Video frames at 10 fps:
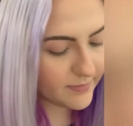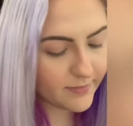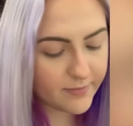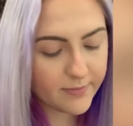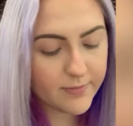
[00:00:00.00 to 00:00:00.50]

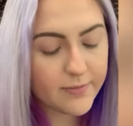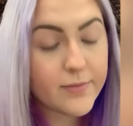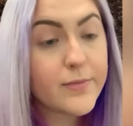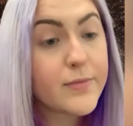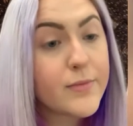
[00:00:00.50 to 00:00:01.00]
I
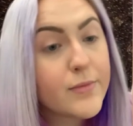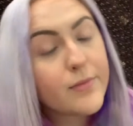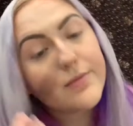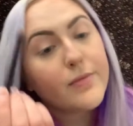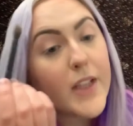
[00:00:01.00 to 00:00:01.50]

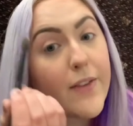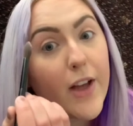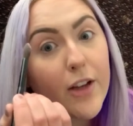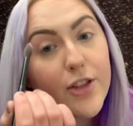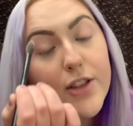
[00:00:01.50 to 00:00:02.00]
have
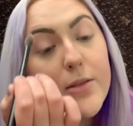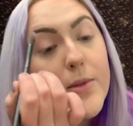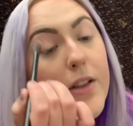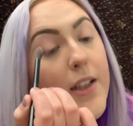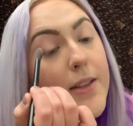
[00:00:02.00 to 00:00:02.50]
allergies, I'm sorry.